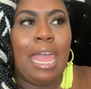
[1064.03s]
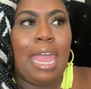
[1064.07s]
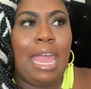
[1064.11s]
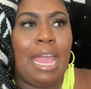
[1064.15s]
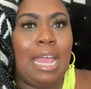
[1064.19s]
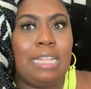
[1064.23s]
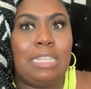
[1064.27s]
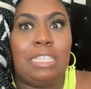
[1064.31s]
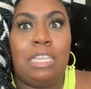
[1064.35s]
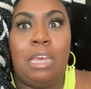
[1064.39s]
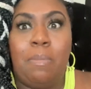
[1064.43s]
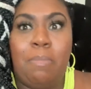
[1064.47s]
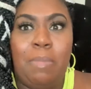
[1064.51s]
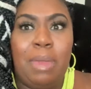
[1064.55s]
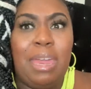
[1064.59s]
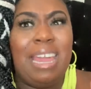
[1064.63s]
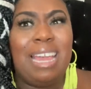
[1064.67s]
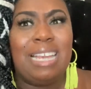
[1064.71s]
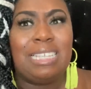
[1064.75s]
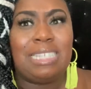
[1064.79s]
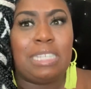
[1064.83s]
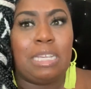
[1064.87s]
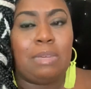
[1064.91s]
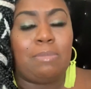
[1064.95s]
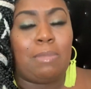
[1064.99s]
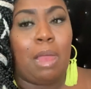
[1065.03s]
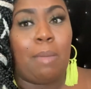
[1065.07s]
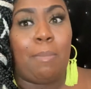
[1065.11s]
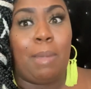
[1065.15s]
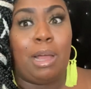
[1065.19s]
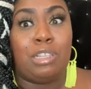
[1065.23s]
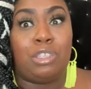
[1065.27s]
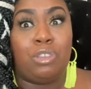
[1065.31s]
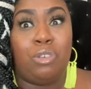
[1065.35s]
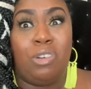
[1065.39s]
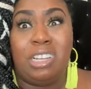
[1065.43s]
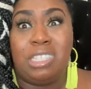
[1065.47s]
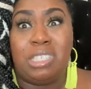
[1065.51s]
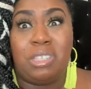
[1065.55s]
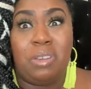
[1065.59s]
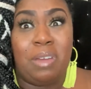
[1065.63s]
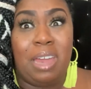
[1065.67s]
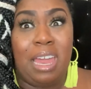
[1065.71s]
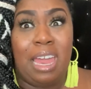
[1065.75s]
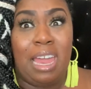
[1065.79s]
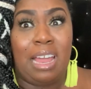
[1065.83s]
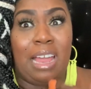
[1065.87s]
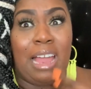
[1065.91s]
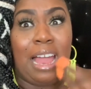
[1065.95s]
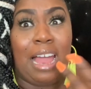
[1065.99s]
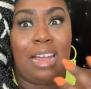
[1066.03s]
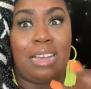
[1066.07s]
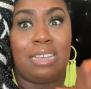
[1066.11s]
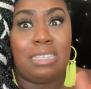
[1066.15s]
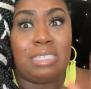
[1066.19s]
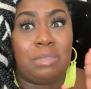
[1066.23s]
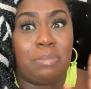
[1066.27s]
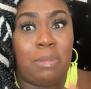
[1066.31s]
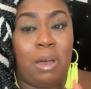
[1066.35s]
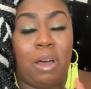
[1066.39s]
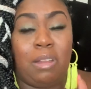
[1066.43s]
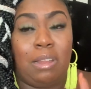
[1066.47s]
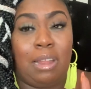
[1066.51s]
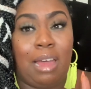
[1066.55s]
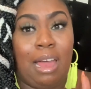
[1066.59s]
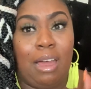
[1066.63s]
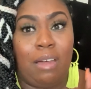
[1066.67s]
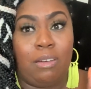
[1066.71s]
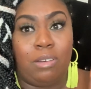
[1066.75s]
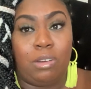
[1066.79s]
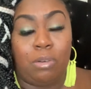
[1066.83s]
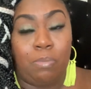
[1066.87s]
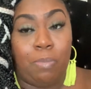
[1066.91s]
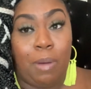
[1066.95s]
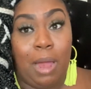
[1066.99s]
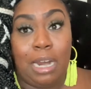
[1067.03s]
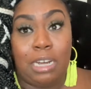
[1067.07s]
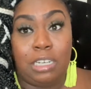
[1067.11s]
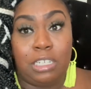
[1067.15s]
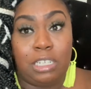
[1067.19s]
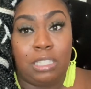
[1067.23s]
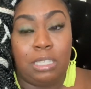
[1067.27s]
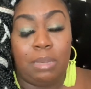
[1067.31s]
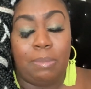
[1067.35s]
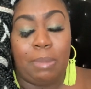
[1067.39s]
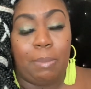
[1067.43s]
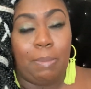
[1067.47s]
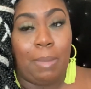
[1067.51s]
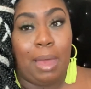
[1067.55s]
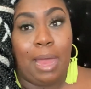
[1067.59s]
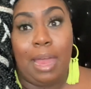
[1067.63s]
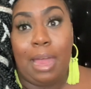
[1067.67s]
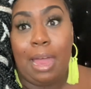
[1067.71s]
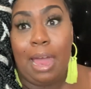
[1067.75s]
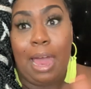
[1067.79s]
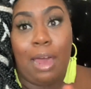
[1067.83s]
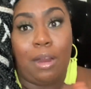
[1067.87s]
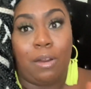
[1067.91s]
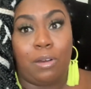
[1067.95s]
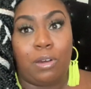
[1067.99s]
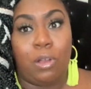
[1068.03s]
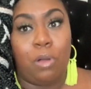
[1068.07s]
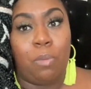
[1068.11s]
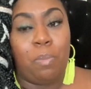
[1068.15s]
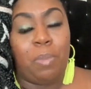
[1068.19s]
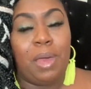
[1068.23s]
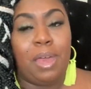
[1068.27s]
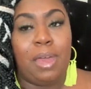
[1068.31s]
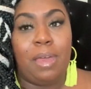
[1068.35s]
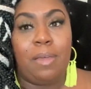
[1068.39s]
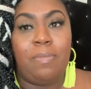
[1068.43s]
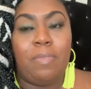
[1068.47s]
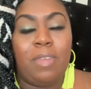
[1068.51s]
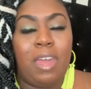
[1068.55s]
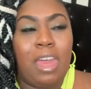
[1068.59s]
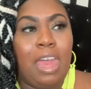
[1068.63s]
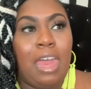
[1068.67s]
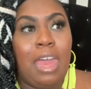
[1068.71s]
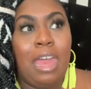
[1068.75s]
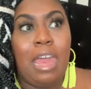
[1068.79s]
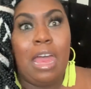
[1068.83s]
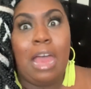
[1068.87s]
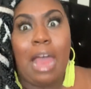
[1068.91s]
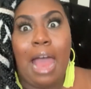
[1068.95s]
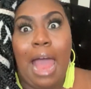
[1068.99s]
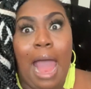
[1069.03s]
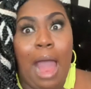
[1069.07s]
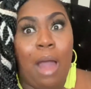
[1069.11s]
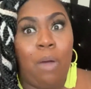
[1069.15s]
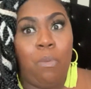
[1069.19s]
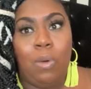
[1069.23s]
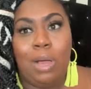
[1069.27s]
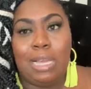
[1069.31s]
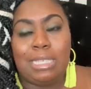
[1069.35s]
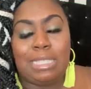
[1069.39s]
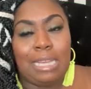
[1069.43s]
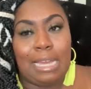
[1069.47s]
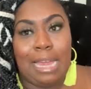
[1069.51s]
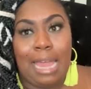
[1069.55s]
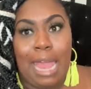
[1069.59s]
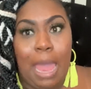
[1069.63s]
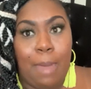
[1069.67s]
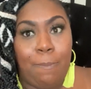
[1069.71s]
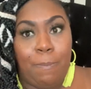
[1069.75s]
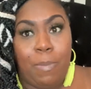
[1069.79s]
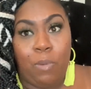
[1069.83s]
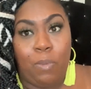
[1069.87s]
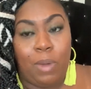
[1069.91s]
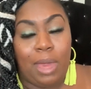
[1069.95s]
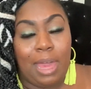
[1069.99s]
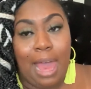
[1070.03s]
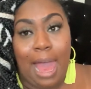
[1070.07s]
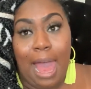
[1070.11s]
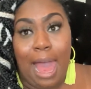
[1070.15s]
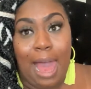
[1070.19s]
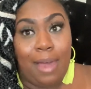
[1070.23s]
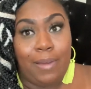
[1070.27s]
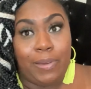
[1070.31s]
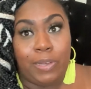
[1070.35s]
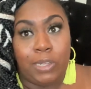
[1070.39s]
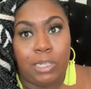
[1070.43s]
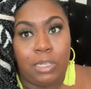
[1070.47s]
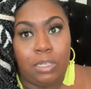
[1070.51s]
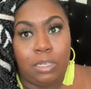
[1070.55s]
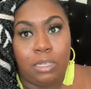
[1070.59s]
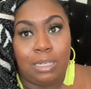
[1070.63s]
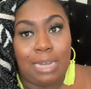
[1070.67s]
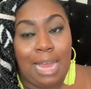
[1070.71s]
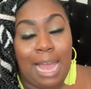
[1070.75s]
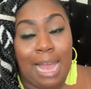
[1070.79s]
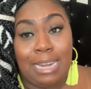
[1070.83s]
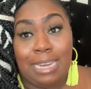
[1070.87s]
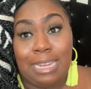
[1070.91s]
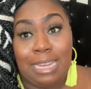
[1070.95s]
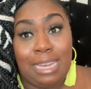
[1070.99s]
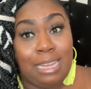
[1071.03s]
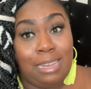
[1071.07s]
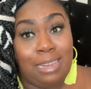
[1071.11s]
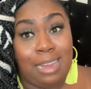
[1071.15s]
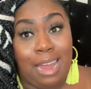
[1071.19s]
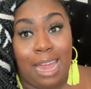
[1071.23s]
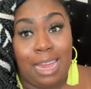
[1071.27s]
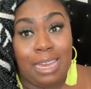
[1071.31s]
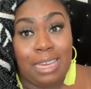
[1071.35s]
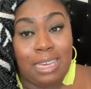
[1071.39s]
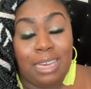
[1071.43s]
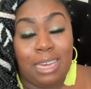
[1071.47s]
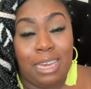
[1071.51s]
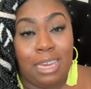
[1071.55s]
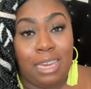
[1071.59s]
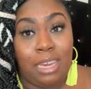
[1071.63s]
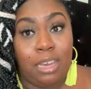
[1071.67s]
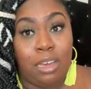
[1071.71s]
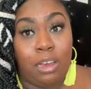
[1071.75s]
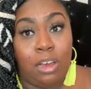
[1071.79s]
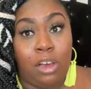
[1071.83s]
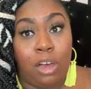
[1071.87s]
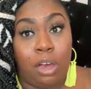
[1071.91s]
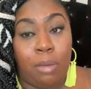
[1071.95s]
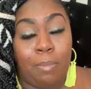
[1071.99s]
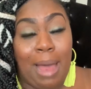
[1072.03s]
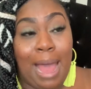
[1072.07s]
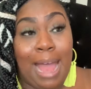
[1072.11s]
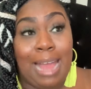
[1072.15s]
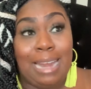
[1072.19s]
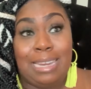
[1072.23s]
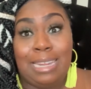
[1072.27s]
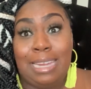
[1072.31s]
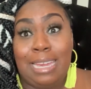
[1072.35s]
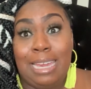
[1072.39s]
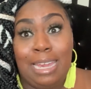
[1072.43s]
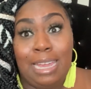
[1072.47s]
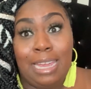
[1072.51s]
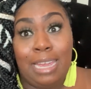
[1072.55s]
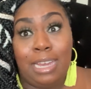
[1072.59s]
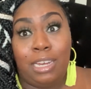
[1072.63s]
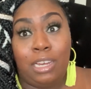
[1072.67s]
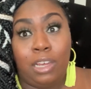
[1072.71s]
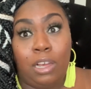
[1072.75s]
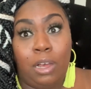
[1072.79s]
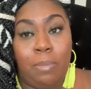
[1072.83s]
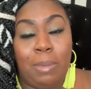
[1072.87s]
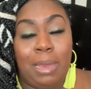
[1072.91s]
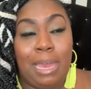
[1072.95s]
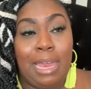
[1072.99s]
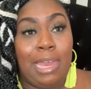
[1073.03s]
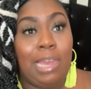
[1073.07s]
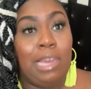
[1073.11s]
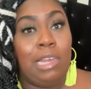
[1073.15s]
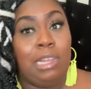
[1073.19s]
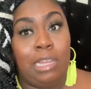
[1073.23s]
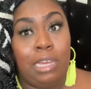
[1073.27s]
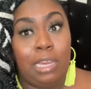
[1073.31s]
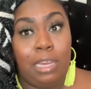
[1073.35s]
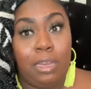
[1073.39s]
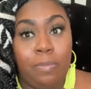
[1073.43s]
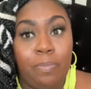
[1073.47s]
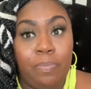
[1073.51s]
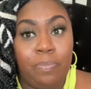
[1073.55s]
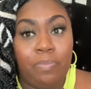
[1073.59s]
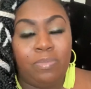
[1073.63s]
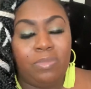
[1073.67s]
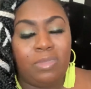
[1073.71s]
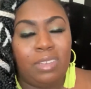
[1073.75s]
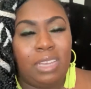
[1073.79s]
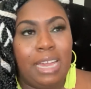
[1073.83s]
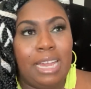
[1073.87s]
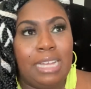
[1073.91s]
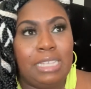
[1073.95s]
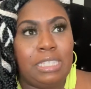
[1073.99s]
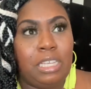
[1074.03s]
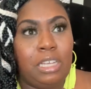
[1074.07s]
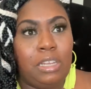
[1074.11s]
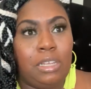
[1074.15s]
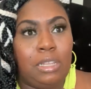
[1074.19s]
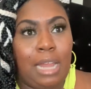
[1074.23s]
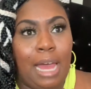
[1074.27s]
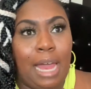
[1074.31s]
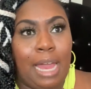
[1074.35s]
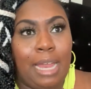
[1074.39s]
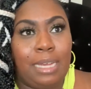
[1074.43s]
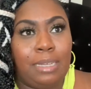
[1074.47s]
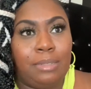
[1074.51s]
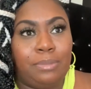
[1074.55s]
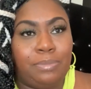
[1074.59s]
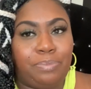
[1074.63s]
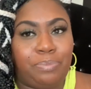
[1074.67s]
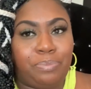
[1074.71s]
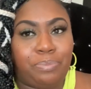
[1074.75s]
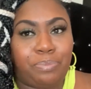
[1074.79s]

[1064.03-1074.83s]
And to me, it seemed like my torso had gotten smaller. I don't know, probably just in my mind. I don't know, but I wasn't happy with how it looked. I didn't like it. I did end up healing. It took like